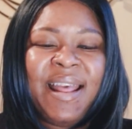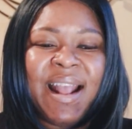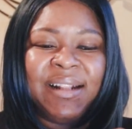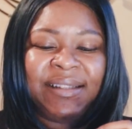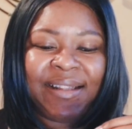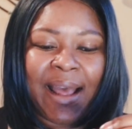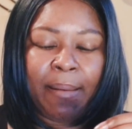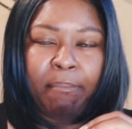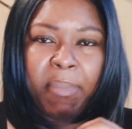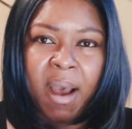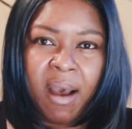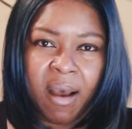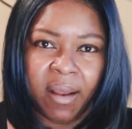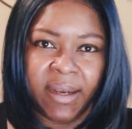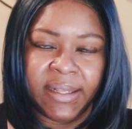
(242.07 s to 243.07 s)
it's that
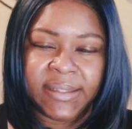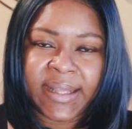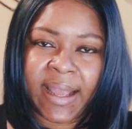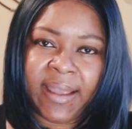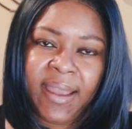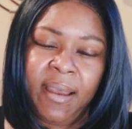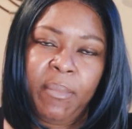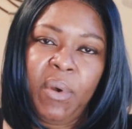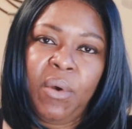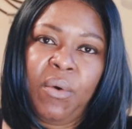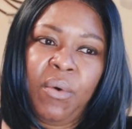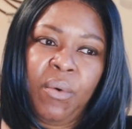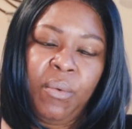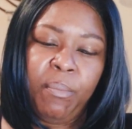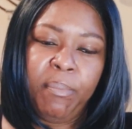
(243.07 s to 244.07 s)
bond, it's that
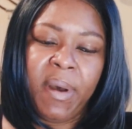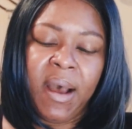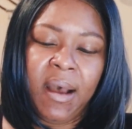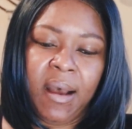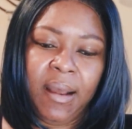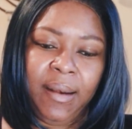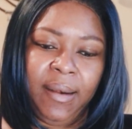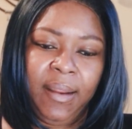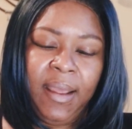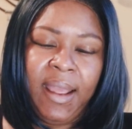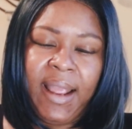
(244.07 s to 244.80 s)
chemical bond